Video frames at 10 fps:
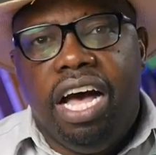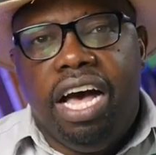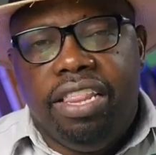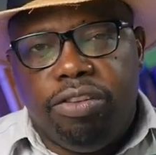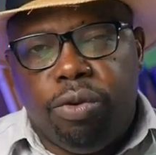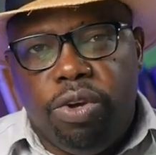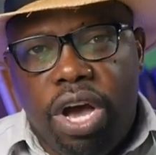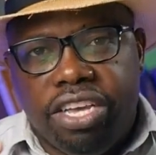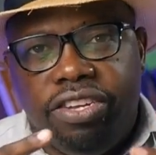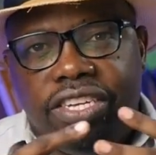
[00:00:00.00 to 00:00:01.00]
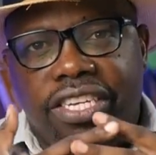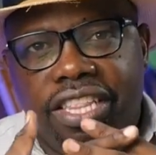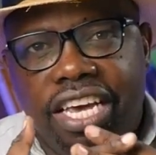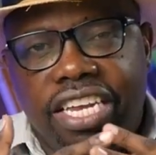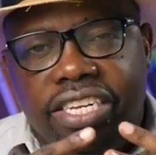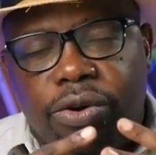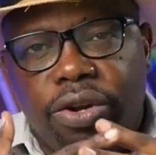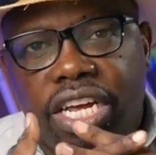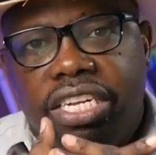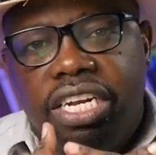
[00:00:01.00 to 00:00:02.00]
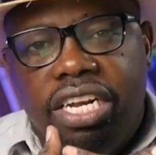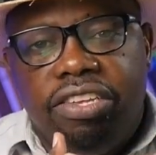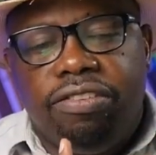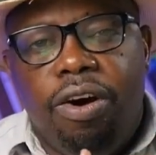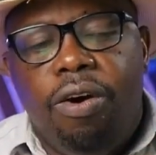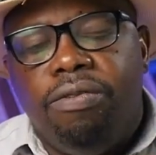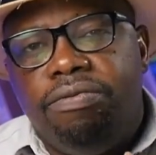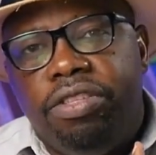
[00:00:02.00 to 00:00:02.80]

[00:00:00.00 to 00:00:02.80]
And that's where you actually see the interconnectedness of